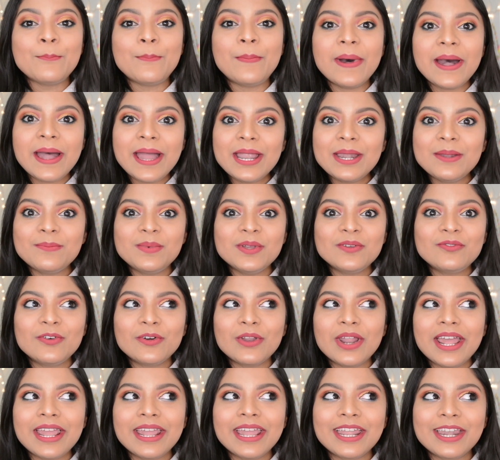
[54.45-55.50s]
But before
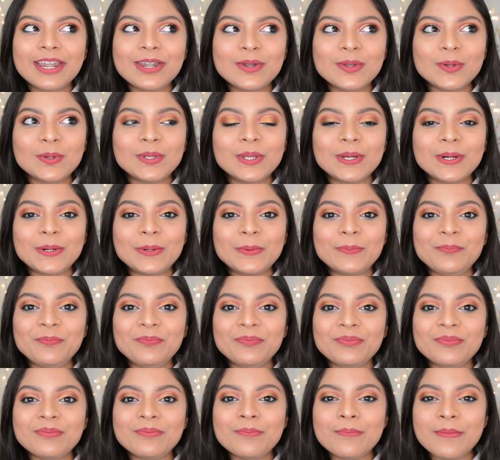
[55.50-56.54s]
I get into the
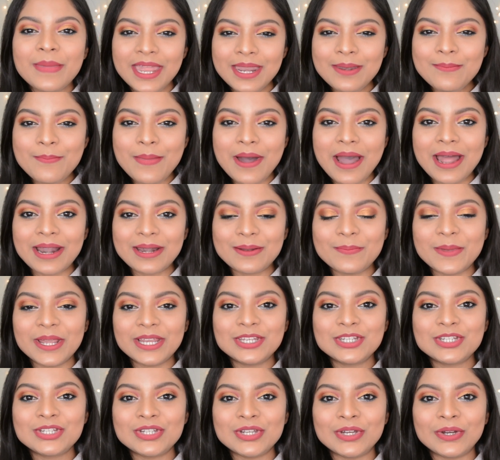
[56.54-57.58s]
main part, make
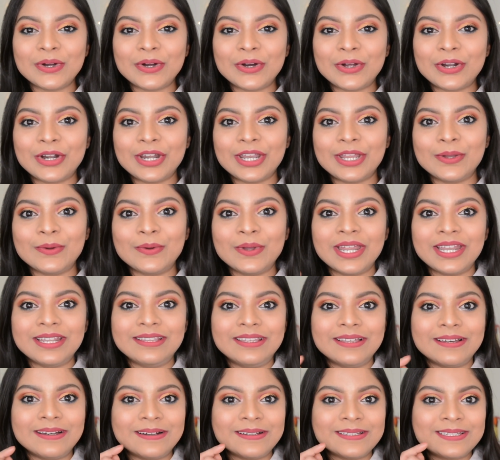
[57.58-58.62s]
sure you hit
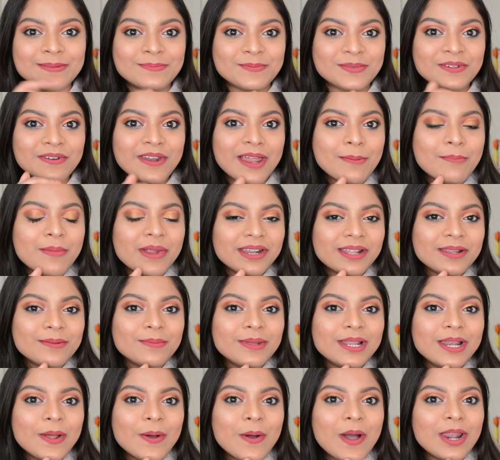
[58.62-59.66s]
the subscribe button
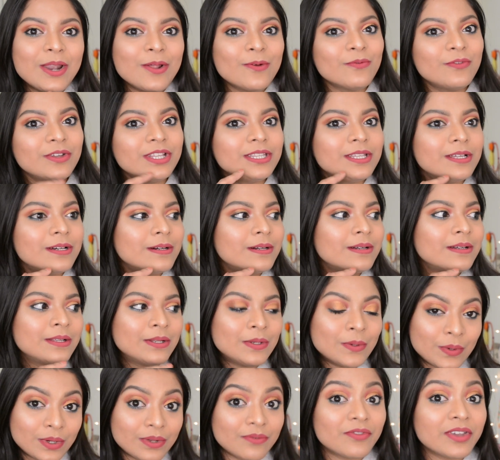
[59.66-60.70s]
below along with the
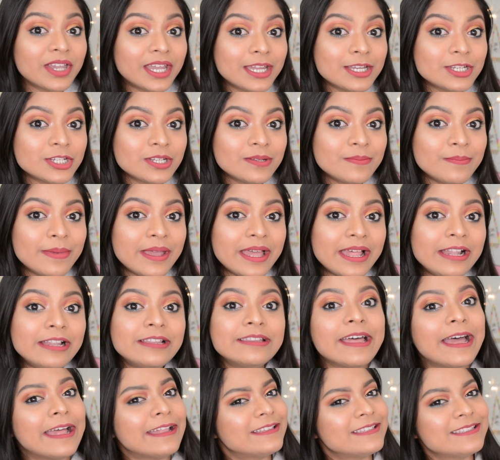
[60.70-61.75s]
notification bell.
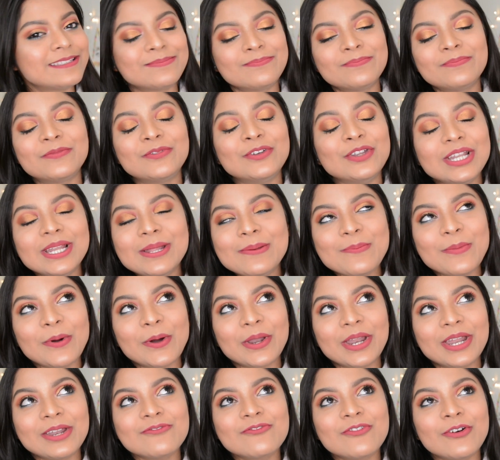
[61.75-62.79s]
That's really
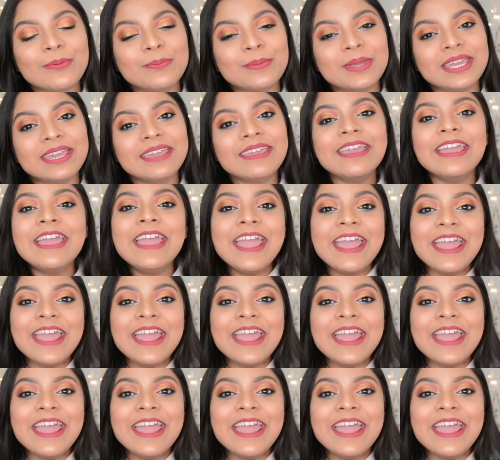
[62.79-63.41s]
important for me.